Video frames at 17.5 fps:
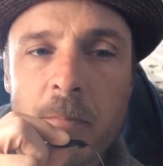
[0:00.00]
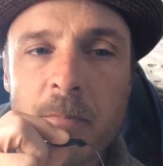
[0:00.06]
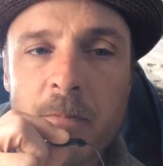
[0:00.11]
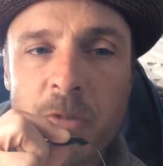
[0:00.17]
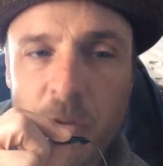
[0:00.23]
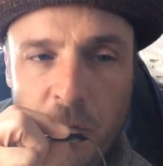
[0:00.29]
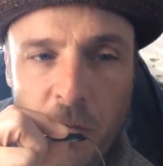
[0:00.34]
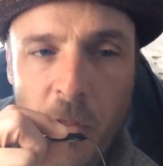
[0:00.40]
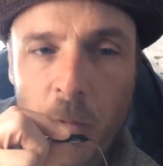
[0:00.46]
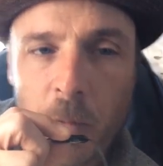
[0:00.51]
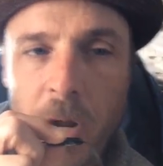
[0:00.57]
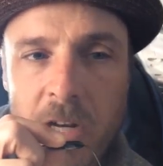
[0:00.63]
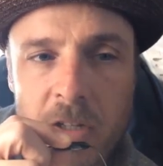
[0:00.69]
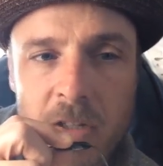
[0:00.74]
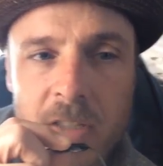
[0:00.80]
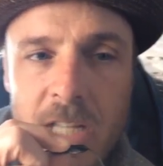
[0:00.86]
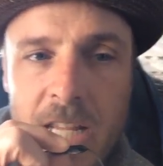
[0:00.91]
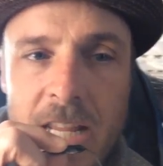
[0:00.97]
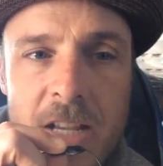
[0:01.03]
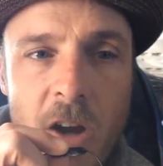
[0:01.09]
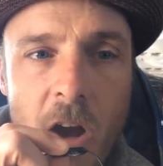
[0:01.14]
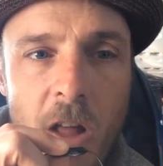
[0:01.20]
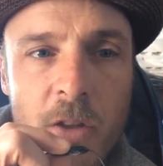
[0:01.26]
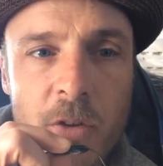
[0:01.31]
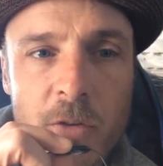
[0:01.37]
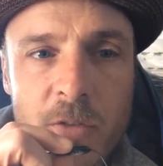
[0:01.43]
just for the record,
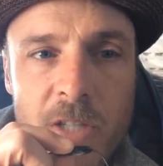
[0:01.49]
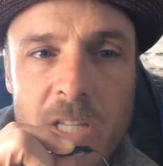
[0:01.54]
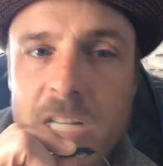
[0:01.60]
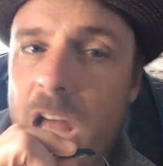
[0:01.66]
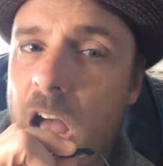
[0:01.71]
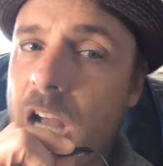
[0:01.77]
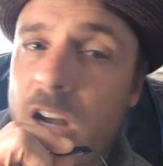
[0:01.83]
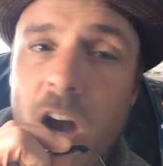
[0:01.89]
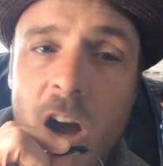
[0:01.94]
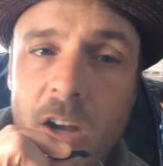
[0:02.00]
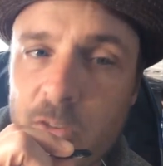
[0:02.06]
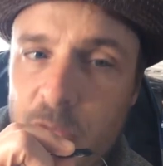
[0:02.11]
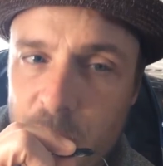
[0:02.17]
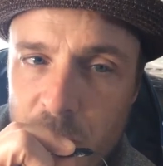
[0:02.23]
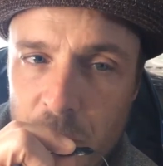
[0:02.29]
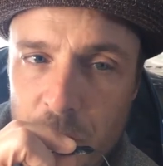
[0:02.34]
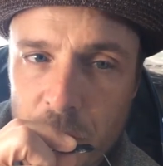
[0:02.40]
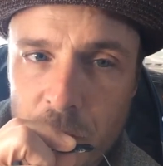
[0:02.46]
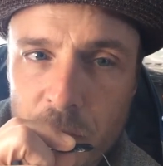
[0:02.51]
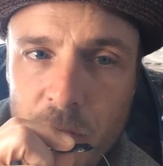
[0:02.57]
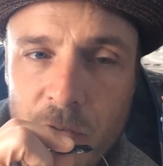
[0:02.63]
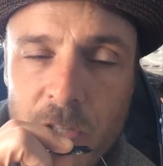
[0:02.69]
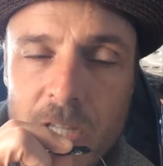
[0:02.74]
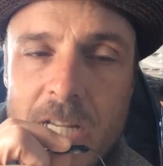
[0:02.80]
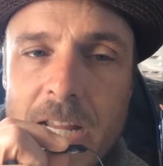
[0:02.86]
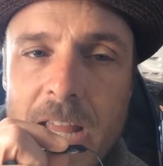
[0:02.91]
e-collars cannot cause
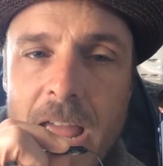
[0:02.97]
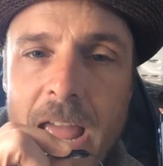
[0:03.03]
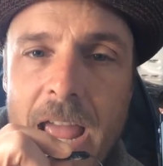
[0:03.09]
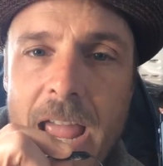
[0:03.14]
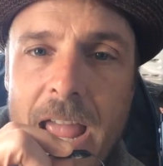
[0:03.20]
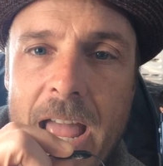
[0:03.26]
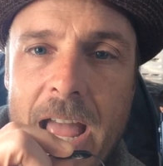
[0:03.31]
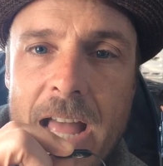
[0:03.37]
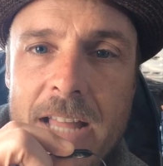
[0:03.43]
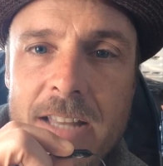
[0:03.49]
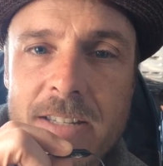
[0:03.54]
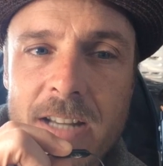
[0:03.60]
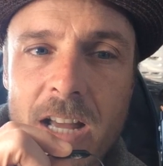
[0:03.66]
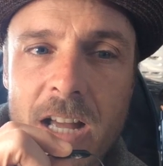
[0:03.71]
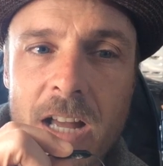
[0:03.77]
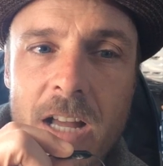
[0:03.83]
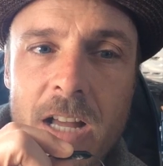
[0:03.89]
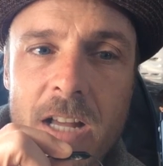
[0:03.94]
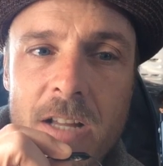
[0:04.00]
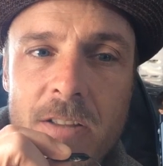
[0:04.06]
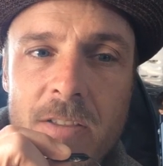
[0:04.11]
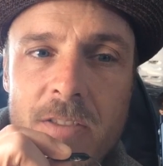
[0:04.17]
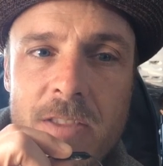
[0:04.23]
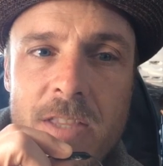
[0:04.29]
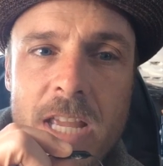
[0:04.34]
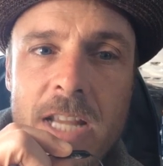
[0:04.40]
seizures, and
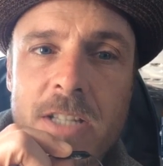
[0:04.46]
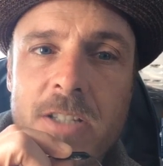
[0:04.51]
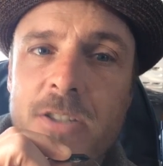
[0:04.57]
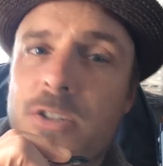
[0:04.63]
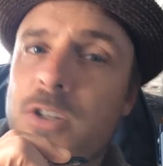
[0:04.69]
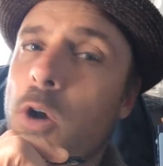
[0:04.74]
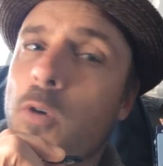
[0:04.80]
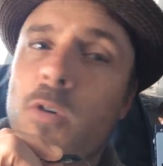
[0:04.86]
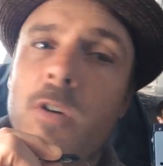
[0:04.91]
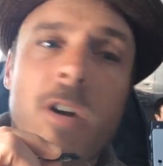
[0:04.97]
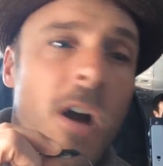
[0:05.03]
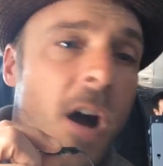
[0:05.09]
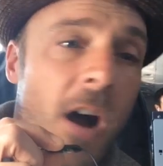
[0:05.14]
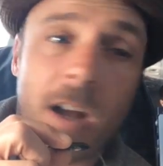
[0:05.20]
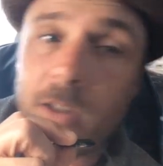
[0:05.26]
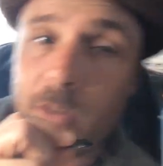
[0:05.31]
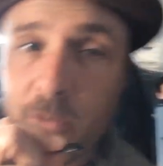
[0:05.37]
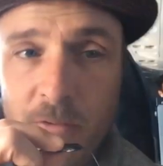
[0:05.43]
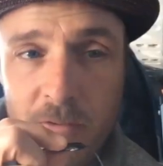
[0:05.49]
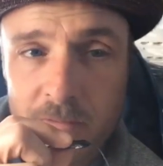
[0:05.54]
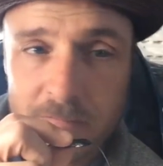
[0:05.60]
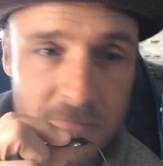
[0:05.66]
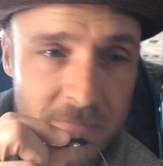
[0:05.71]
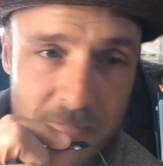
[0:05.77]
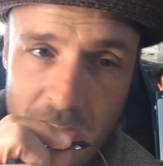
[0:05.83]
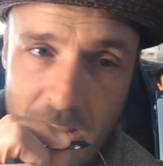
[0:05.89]
they don't cause
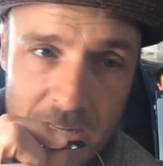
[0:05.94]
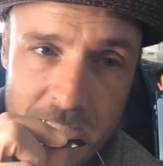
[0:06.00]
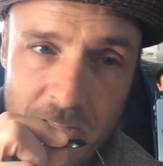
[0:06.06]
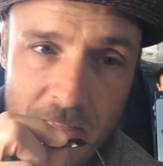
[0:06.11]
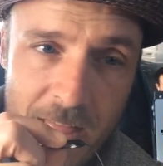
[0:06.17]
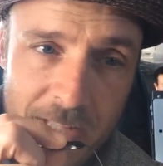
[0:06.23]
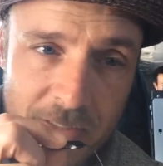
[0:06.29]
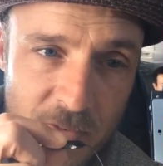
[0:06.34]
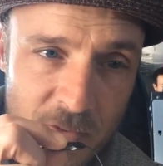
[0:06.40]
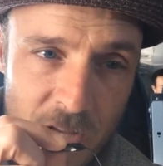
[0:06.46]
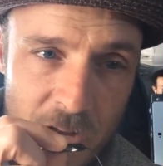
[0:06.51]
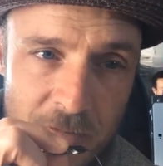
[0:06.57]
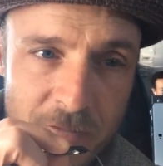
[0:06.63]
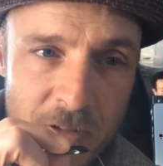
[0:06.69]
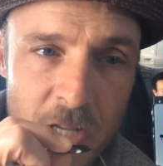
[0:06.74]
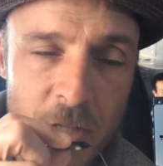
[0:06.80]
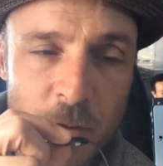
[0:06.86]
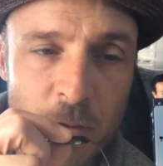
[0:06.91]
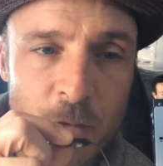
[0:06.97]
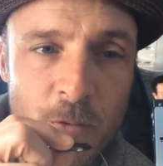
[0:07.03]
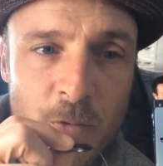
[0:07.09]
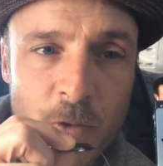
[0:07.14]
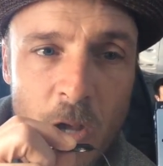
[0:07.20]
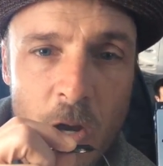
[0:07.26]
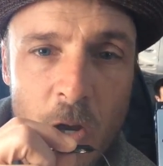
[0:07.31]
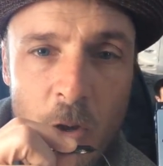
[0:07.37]
any of that stuff.
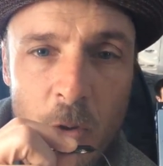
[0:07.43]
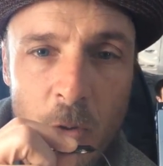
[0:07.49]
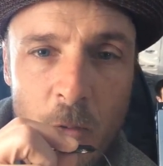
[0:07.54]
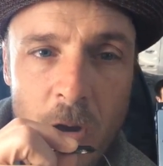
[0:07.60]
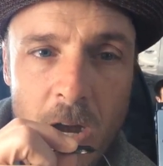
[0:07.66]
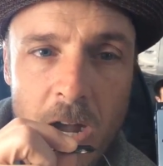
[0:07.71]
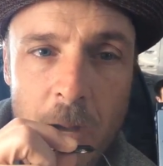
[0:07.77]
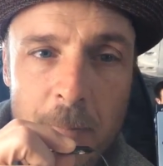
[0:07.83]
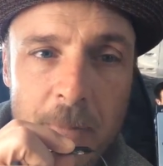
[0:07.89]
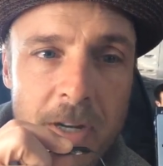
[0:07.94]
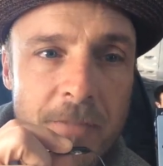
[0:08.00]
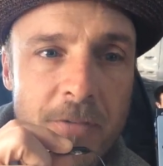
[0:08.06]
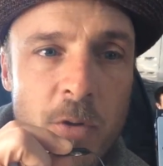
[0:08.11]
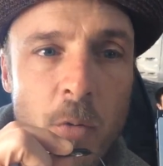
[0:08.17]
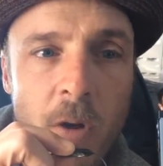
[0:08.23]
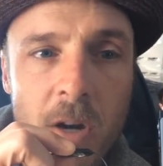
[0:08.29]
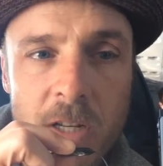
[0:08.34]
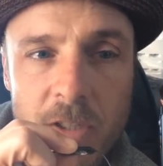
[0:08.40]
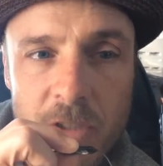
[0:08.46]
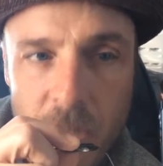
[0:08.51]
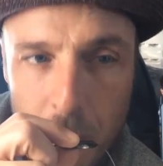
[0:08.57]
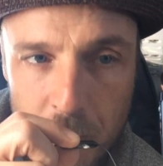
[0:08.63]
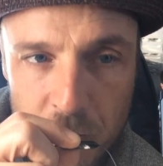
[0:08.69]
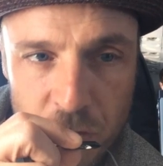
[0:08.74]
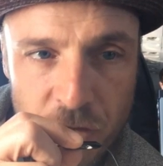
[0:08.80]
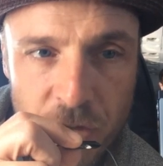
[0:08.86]
So but if you want to
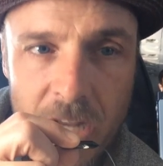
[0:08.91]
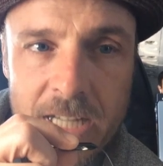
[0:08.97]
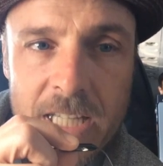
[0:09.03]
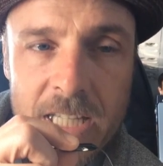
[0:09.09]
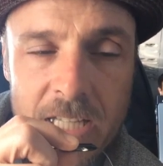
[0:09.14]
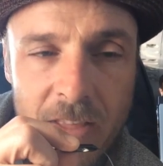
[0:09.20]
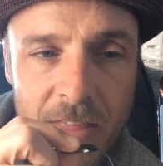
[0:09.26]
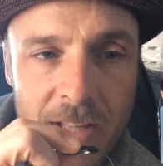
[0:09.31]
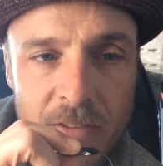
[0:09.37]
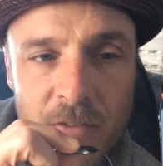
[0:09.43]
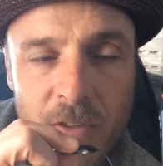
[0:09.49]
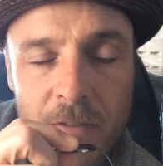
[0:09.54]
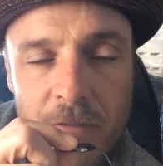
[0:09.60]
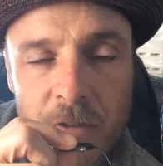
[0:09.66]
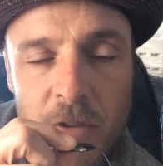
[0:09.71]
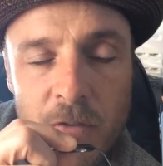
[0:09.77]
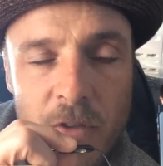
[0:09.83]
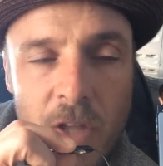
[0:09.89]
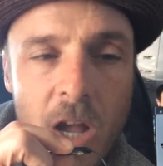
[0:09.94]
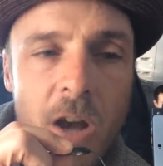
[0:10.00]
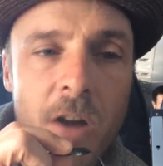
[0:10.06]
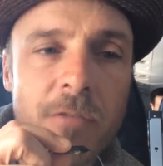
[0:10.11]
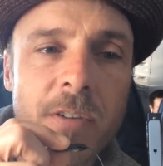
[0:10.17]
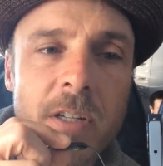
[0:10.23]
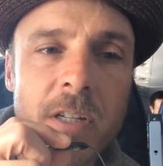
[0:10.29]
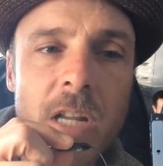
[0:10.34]
double check any of that stuff for
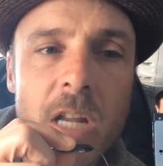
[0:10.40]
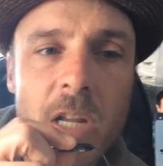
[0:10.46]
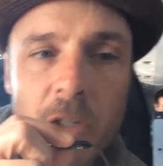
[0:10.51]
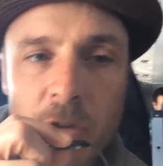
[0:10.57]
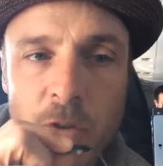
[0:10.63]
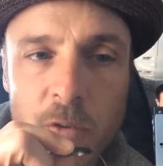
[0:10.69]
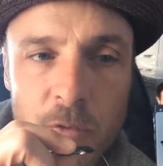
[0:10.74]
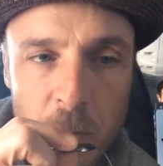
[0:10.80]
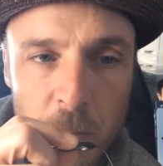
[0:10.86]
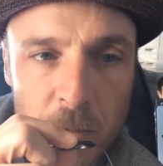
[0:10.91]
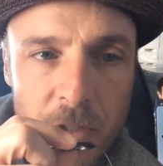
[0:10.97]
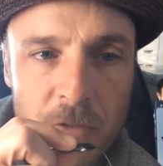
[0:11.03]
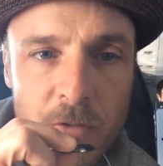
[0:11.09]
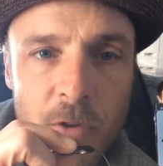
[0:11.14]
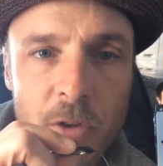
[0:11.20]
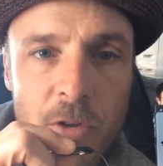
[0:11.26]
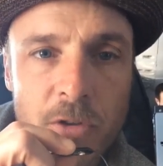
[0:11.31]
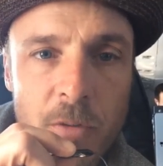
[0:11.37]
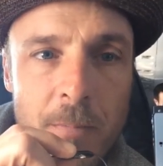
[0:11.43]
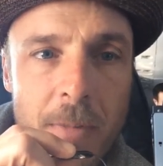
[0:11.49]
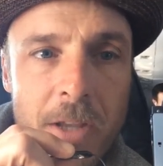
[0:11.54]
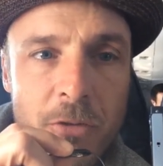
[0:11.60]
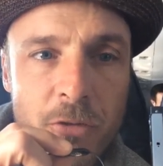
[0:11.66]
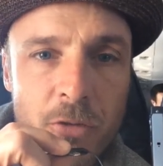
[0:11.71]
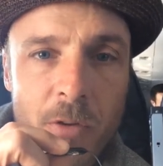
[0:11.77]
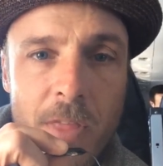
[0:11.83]
yourself and do some research and
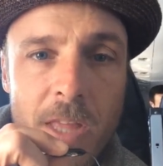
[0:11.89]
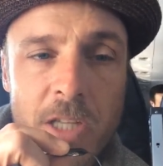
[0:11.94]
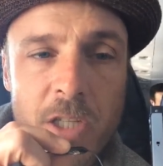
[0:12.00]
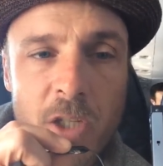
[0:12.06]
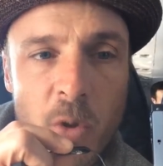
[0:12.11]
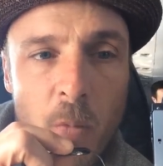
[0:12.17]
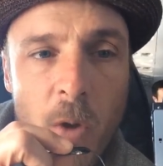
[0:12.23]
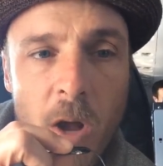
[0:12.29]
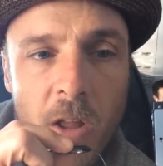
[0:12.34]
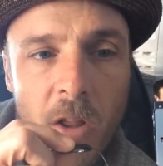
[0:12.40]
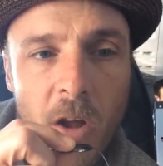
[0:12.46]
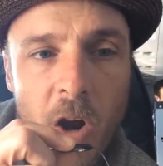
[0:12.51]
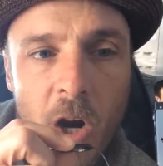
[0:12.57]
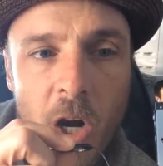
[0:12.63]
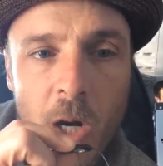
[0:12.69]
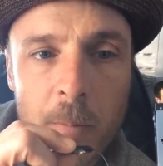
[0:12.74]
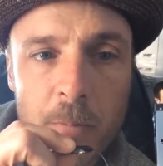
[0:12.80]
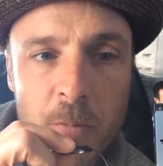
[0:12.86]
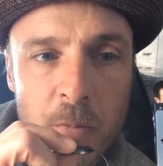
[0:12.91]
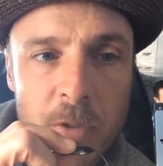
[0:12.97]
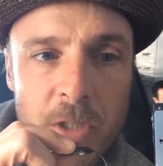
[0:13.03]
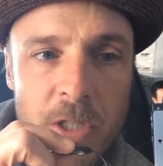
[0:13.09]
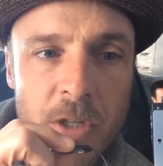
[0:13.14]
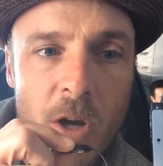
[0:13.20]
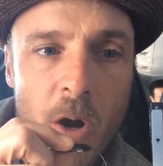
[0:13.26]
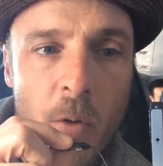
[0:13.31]
make sure that you're well armed
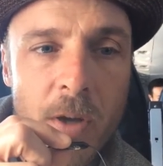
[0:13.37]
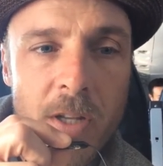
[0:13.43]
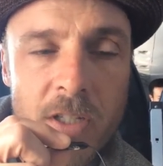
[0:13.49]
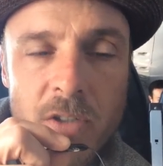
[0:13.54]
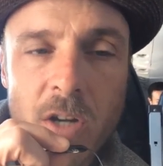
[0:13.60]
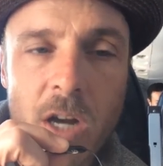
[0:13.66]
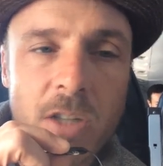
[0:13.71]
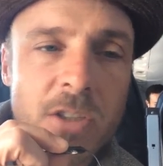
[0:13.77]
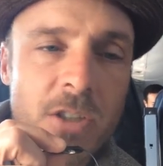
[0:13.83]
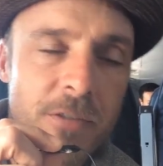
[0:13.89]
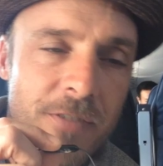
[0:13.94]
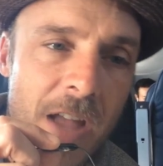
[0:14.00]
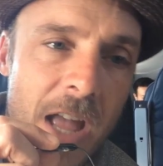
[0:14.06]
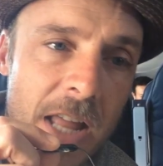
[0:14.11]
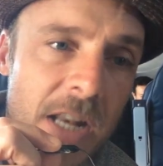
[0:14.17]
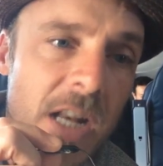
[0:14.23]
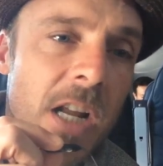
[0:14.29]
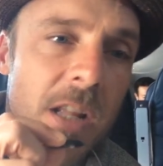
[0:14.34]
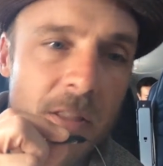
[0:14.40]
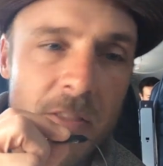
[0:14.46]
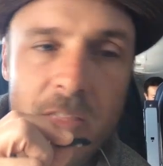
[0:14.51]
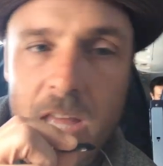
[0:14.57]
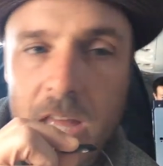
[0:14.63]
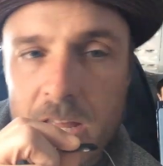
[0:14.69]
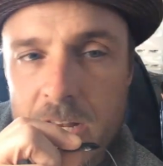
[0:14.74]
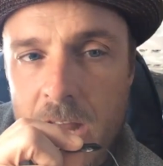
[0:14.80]
when you go in to talk to your vet,
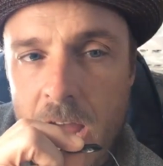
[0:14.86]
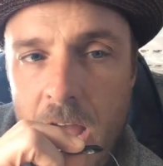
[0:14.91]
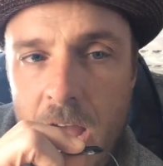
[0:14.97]
then